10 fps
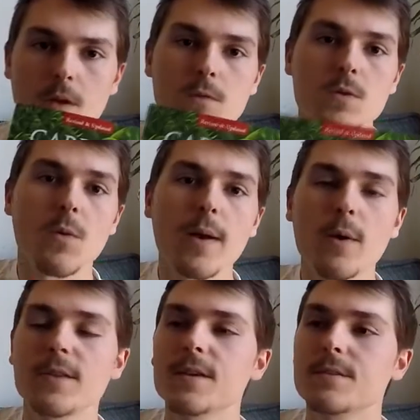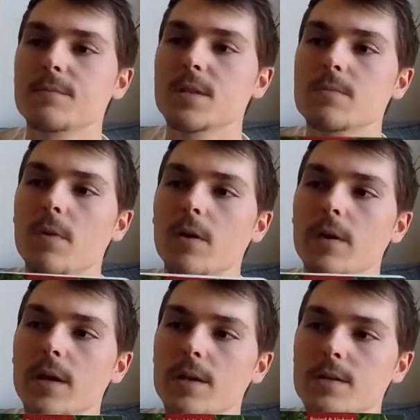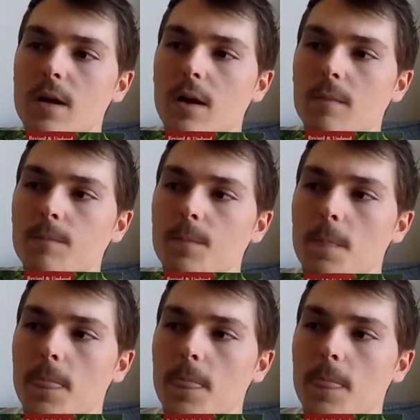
So anyway, this this book is um,